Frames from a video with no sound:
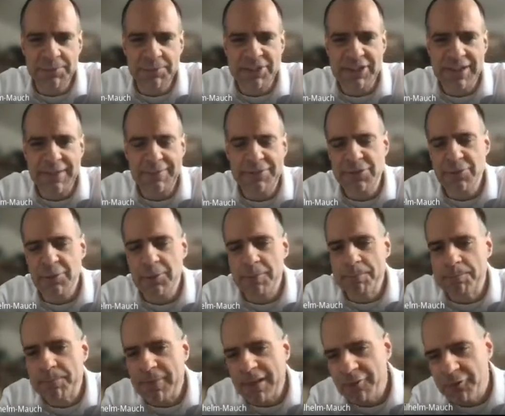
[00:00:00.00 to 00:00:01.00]
which gives
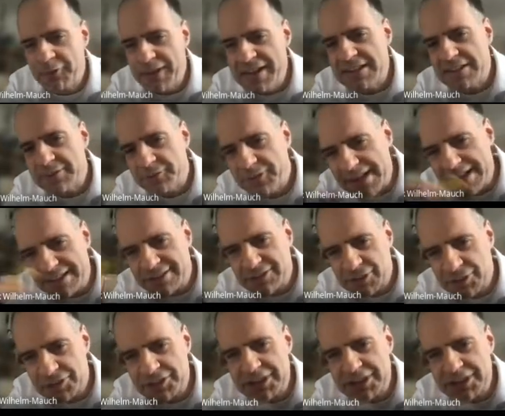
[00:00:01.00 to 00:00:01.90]
you phase factors and